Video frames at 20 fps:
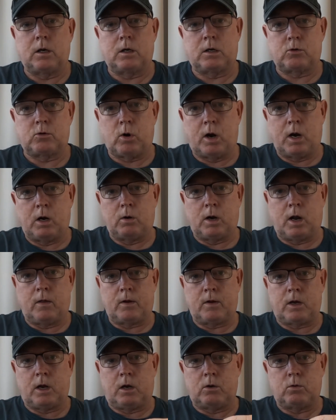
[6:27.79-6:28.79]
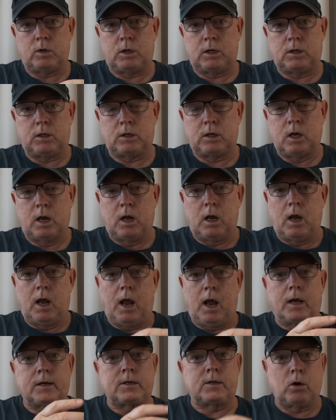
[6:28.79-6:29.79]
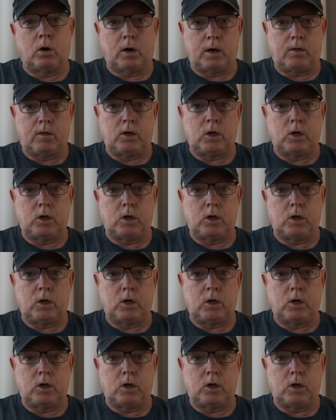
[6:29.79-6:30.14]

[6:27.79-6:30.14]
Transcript: In Australia and other countries outside